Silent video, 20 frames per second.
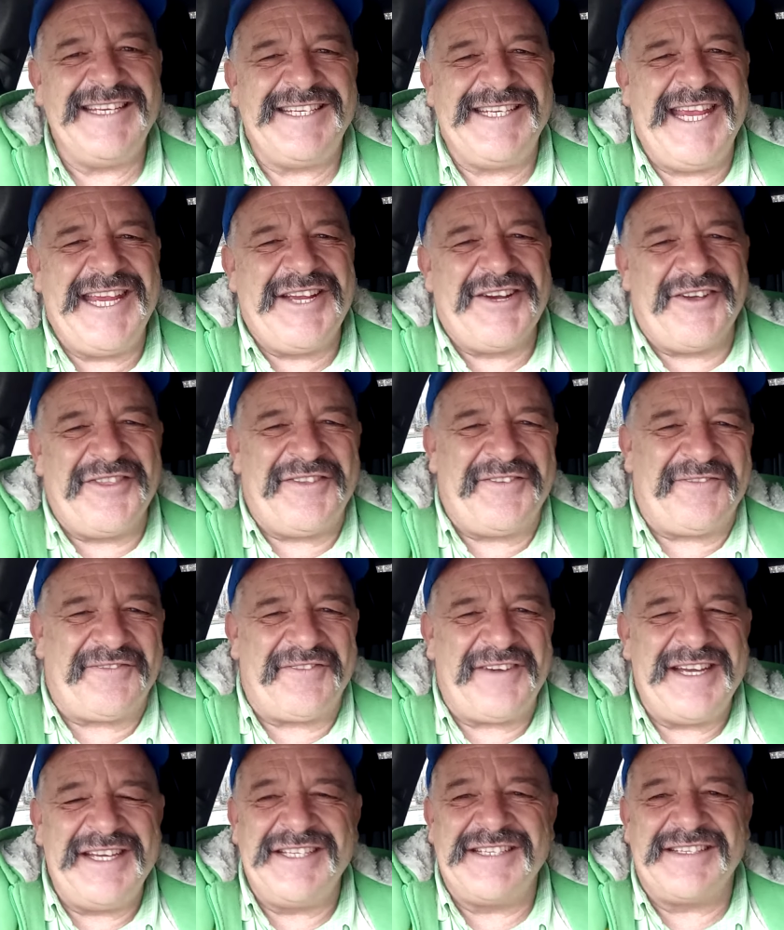She got the
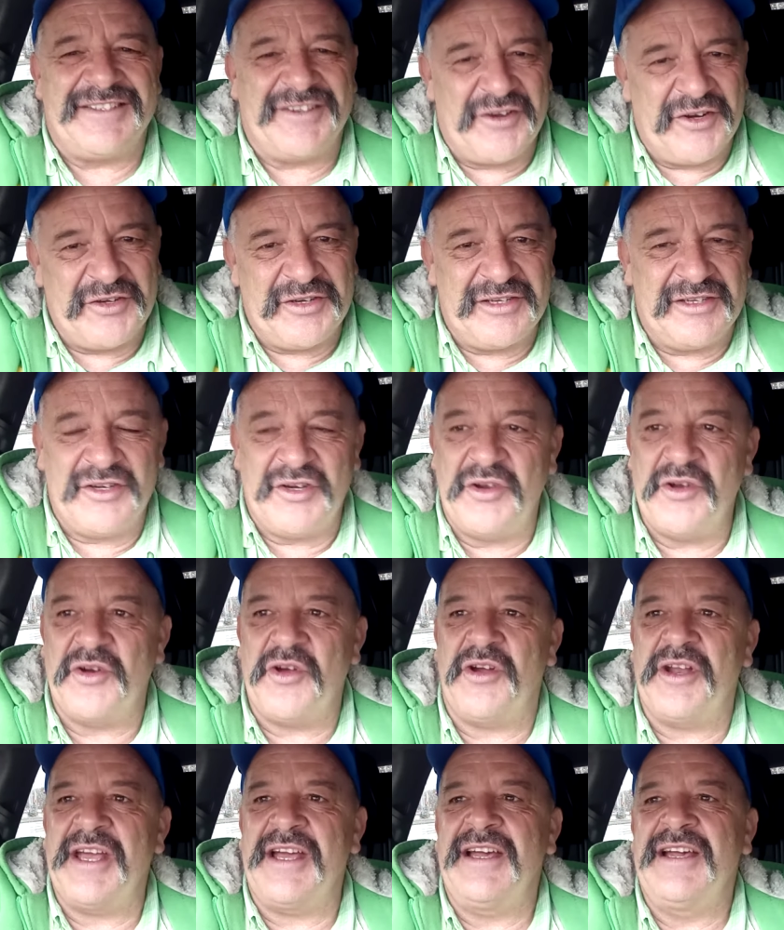fridge. Good good
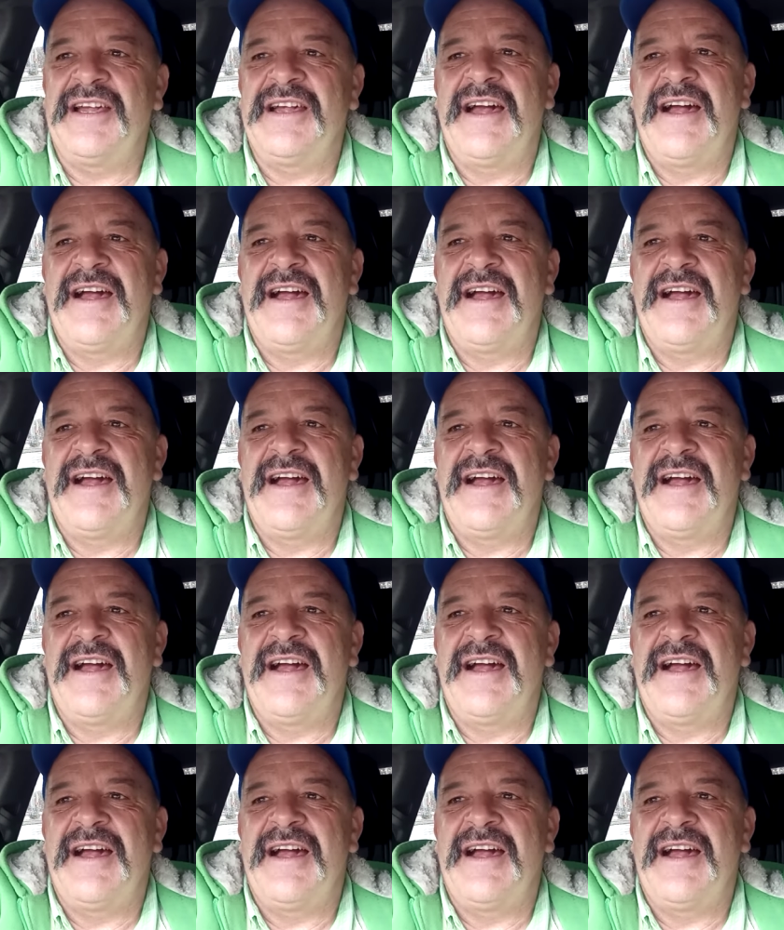on her.